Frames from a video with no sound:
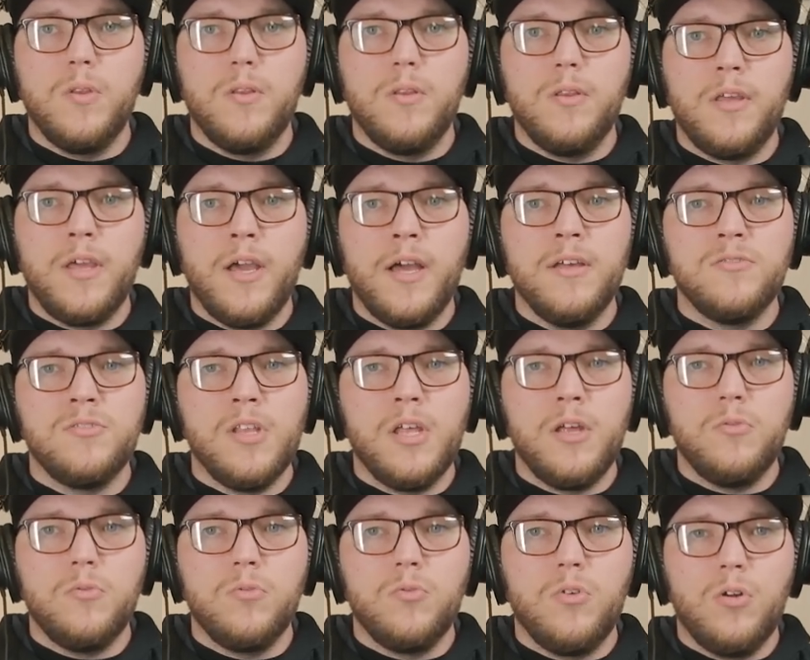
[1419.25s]
Guys that
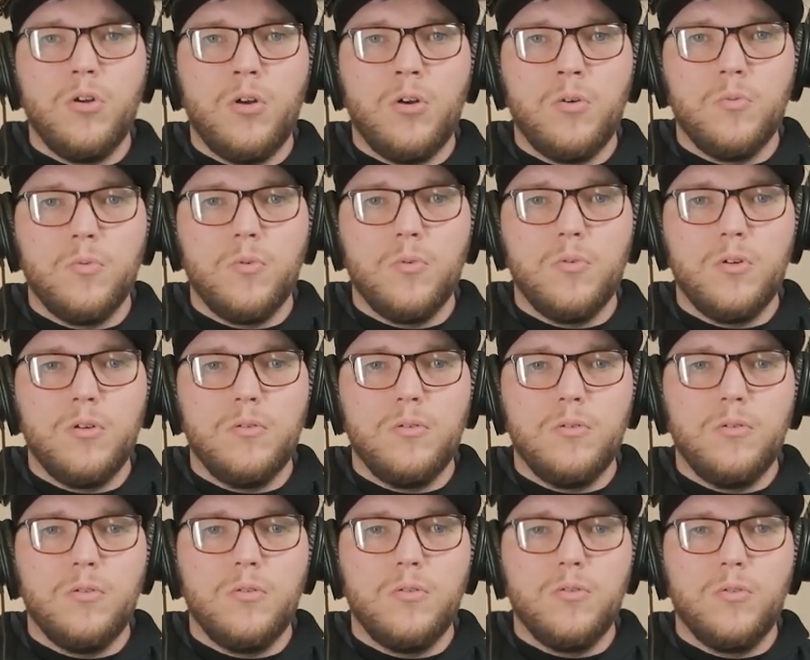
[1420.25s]
are
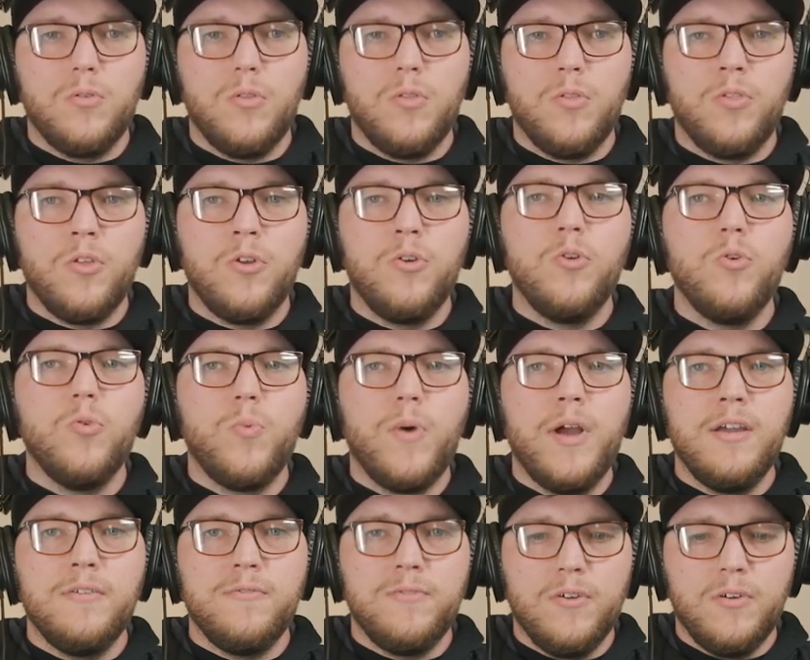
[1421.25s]
the new
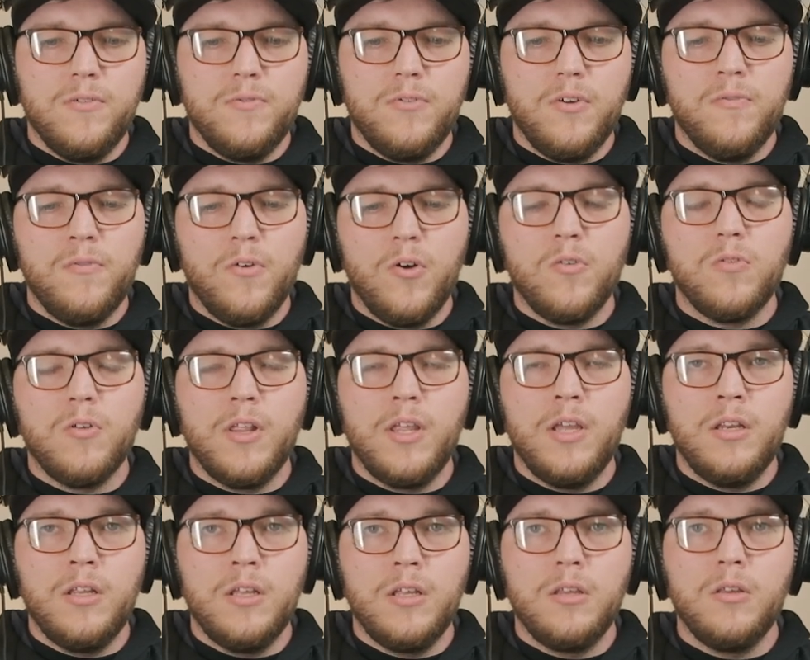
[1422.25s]
wave of, of
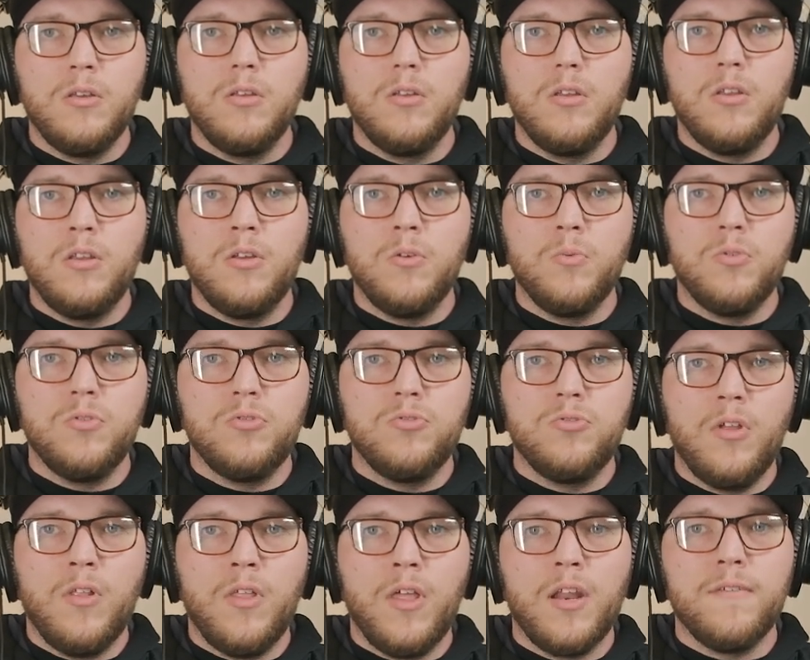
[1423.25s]
overlanding, you know, it's a
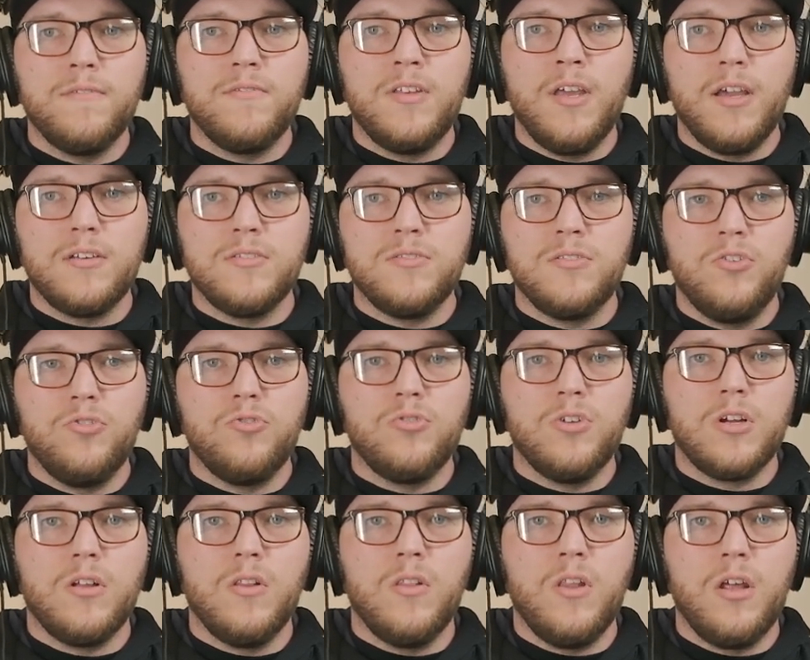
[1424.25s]
lot of tech centric, a
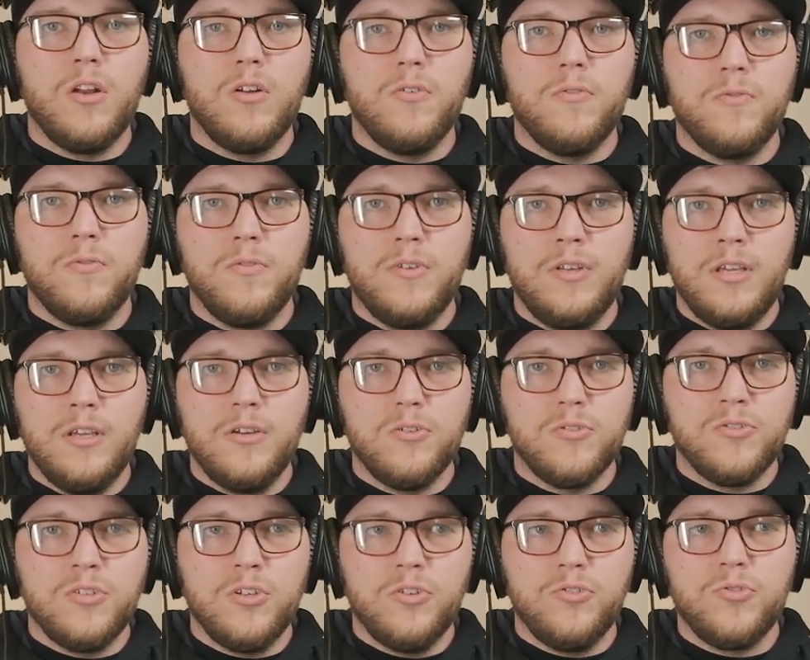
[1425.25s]
lot of gear
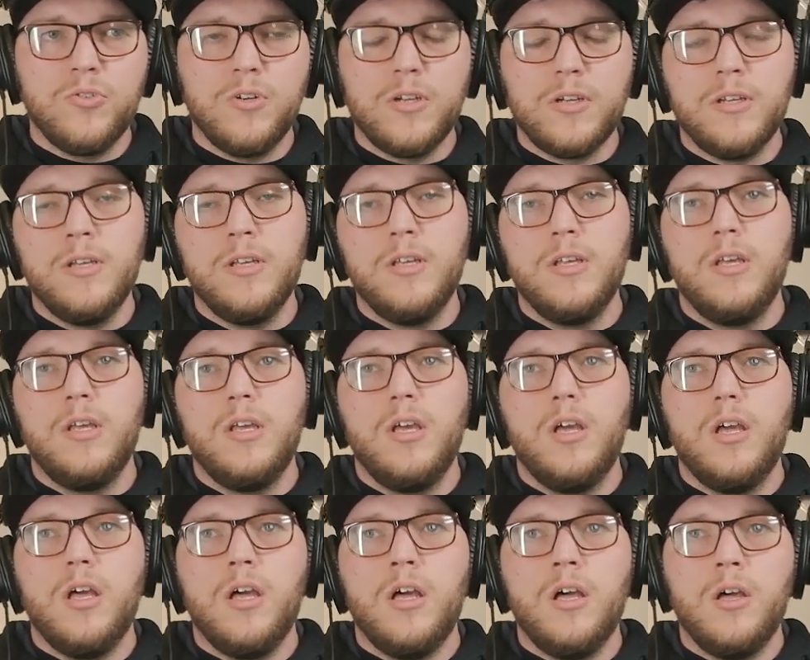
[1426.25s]
centric.
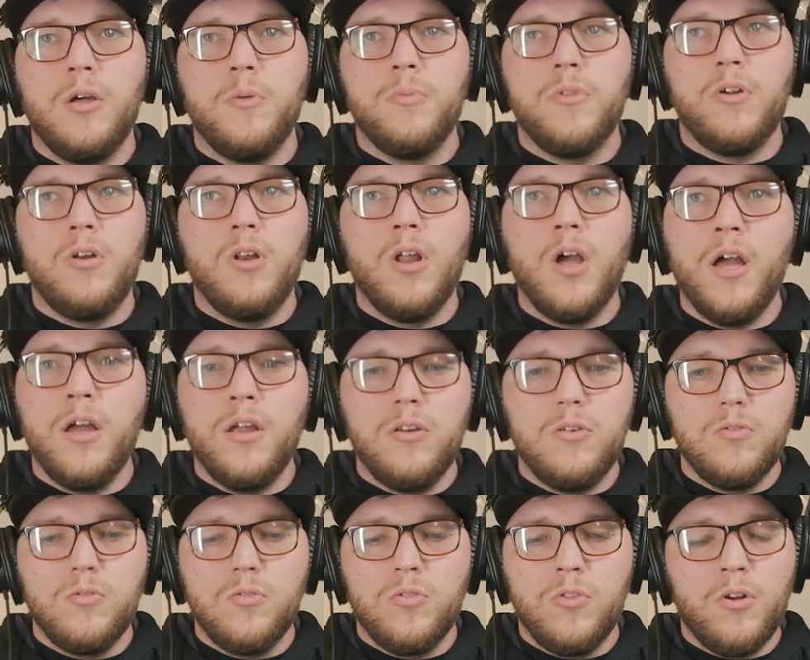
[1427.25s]
Um, they're not
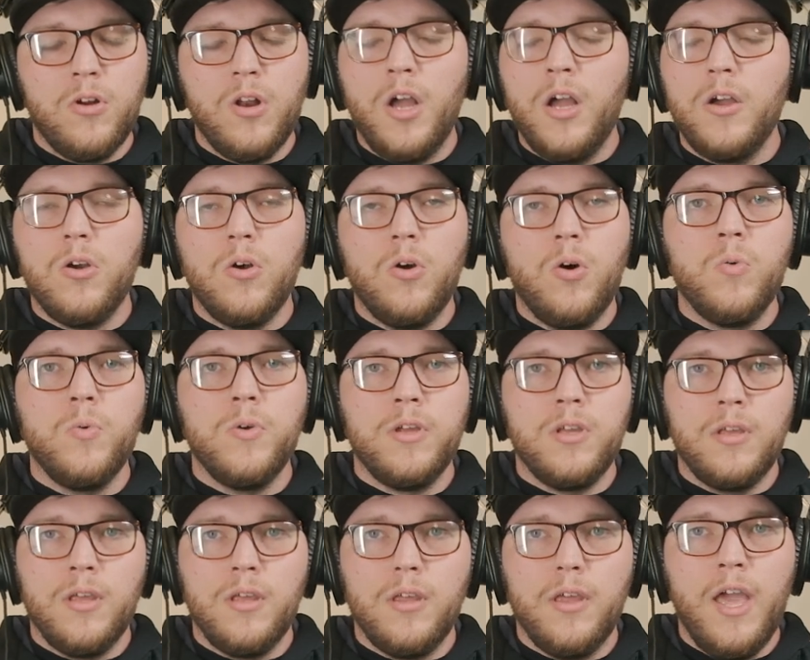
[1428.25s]
they're not
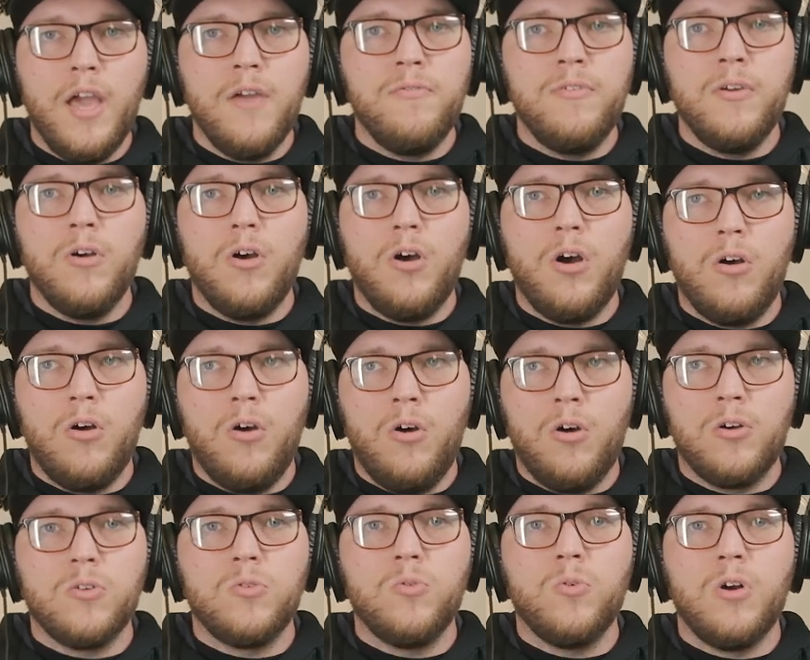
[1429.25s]
going heavy,
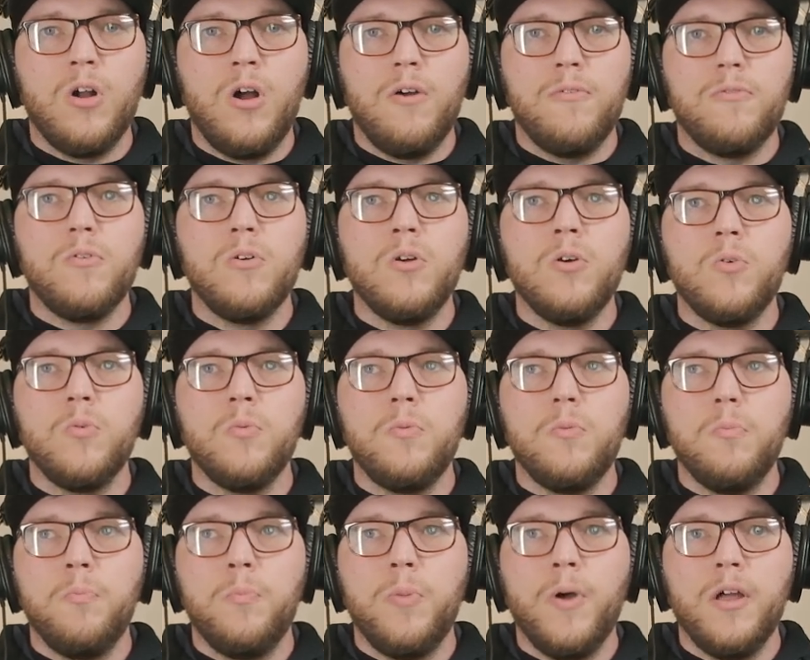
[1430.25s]
hardcore off road.
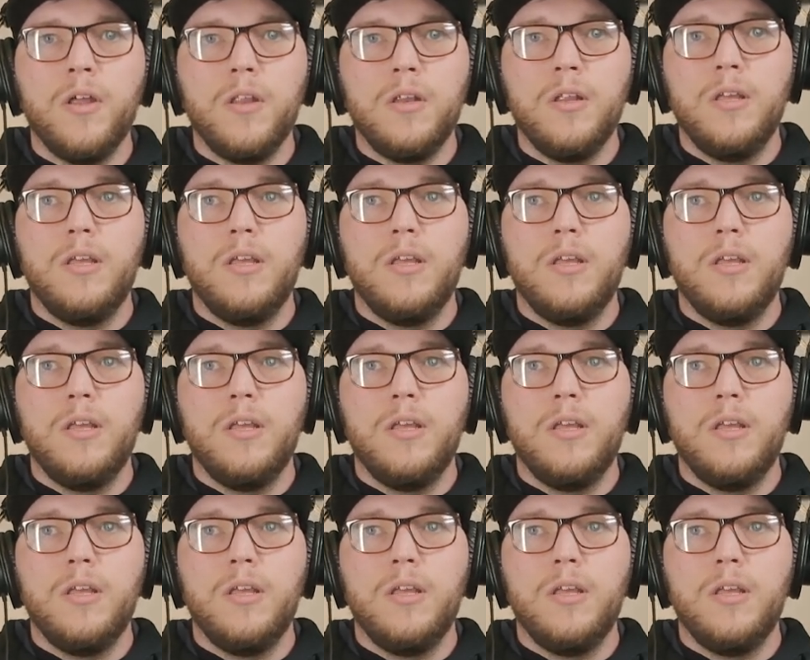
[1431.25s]
But